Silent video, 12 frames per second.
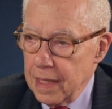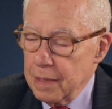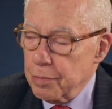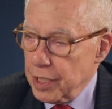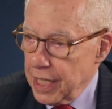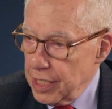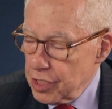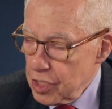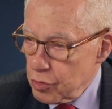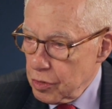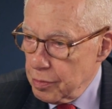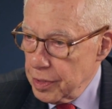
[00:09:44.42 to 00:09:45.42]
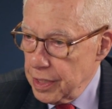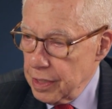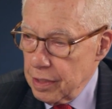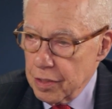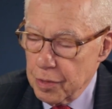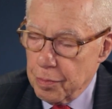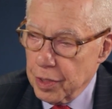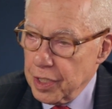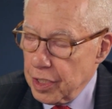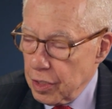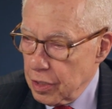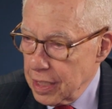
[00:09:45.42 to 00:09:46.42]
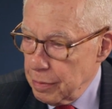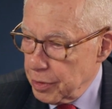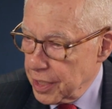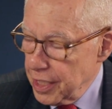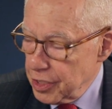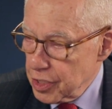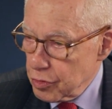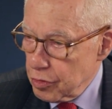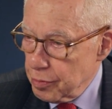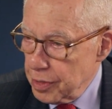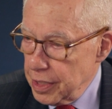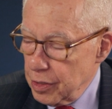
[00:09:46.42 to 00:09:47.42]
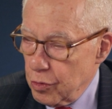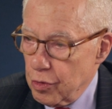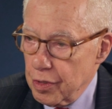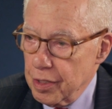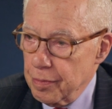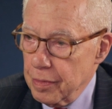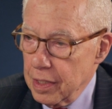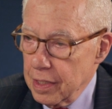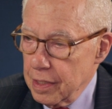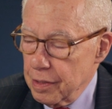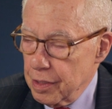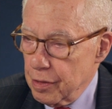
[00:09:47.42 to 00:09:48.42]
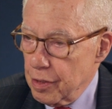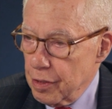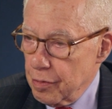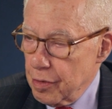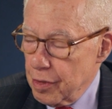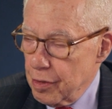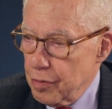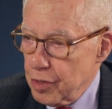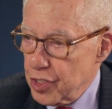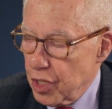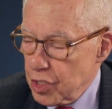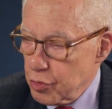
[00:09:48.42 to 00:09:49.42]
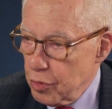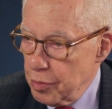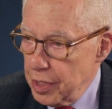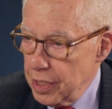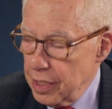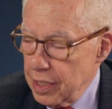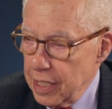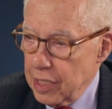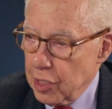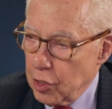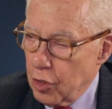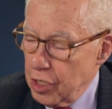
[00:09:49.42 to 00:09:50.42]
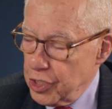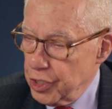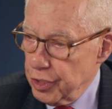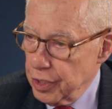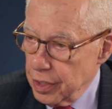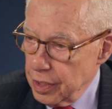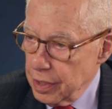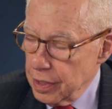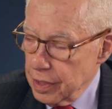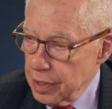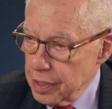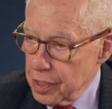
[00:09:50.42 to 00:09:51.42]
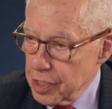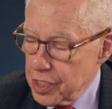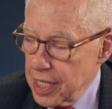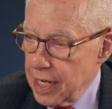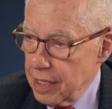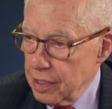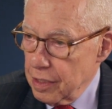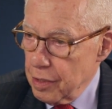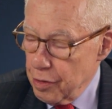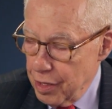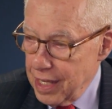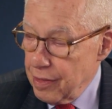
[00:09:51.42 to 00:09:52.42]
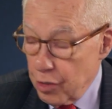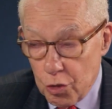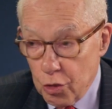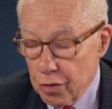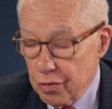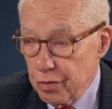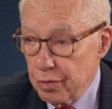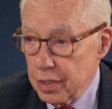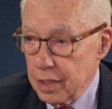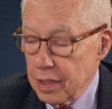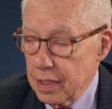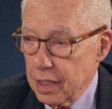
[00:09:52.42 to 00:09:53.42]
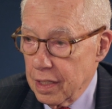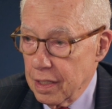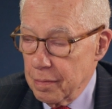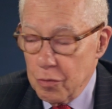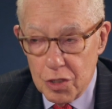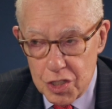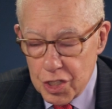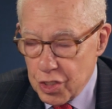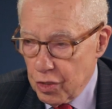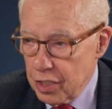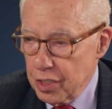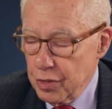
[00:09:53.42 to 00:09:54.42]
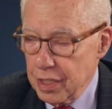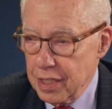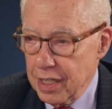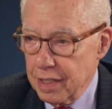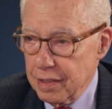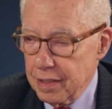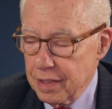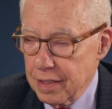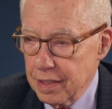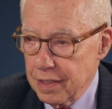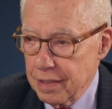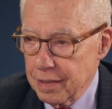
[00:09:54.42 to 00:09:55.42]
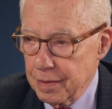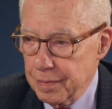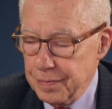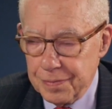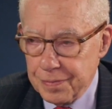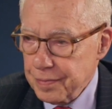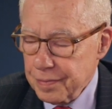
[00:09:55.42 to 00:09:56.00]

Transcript: implications will be, the political implications will be, or the the, the, the results will be in a larger setting than the courtroom. Um, once you start doing that, um,